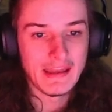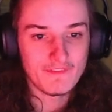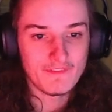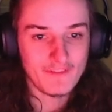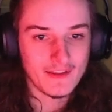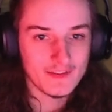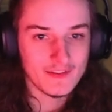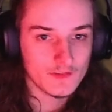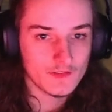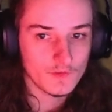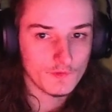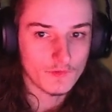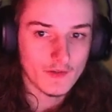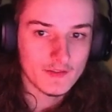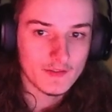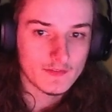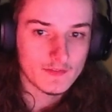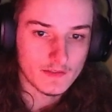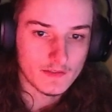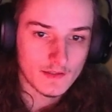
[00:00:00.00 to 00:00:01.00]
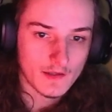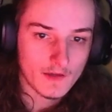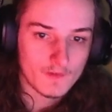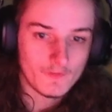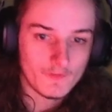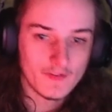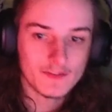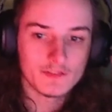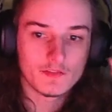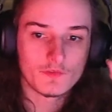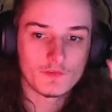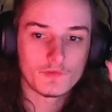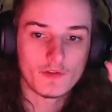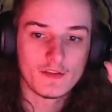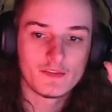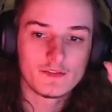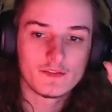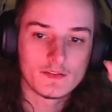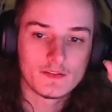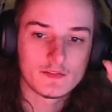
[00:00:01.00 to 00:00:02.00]
Festive Frenzy. Festive
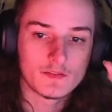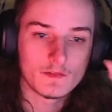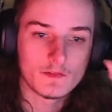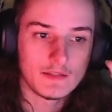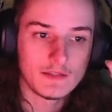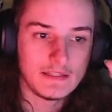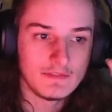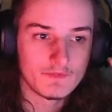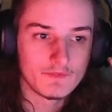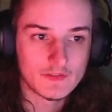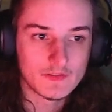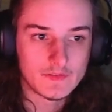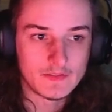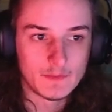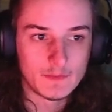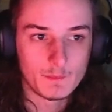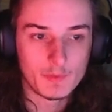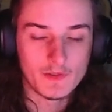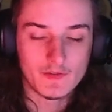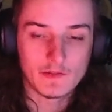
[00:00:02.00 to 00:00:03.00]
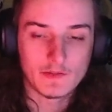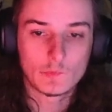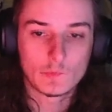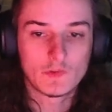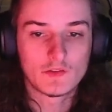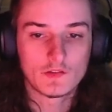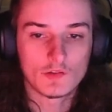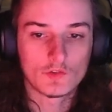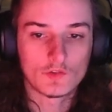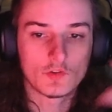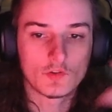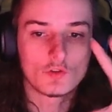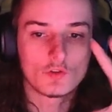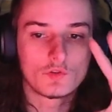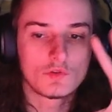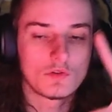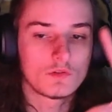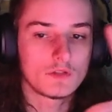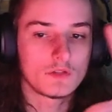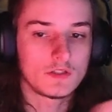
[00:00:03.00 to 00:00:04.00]
Frenzy is even simpler than Wizard Sword.
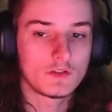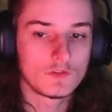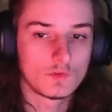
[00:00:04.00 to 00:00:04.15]
You don't need